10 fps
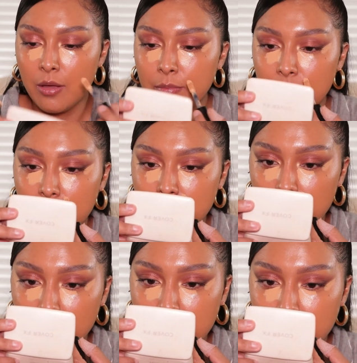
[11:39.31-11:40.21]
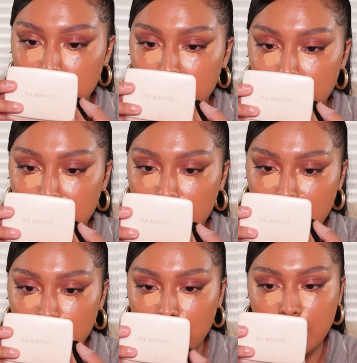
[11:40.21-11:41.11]
But I still do put
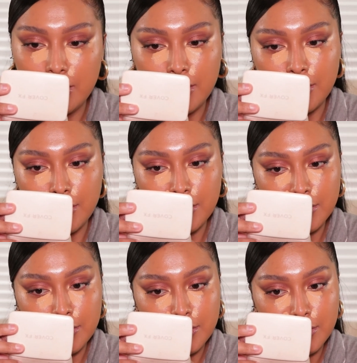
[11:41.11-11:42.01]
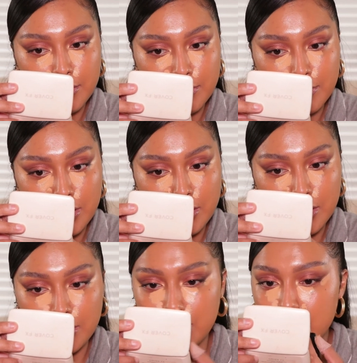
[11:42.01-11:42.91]
it right here
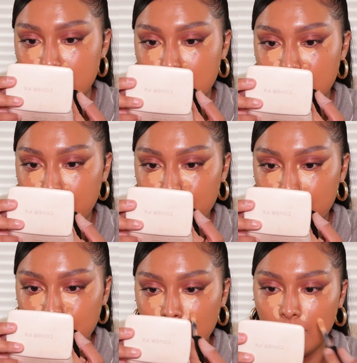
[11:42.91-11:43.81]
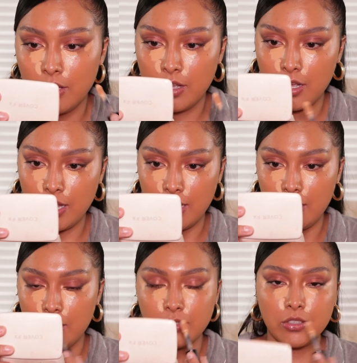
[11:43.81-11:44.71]
because
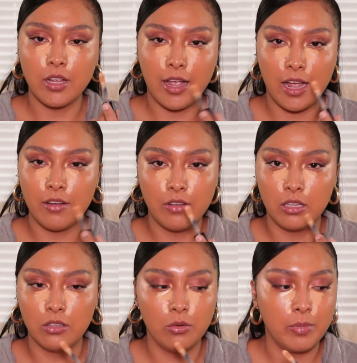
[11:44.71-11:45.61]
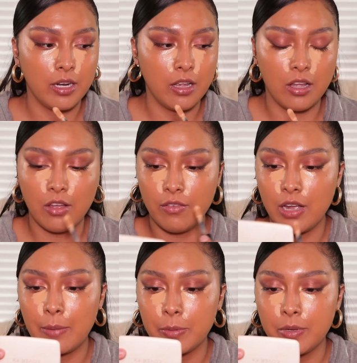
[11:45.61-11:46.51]
I have a little bit of
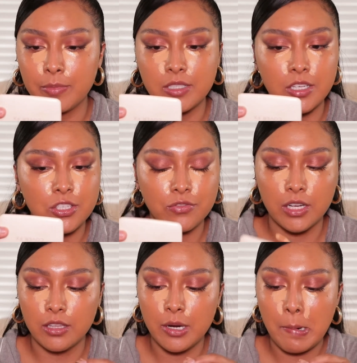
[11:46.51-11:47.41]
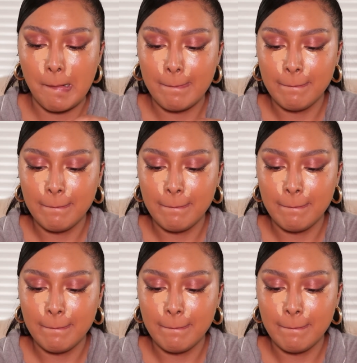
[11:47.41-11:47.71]
hyperpigmentation right there.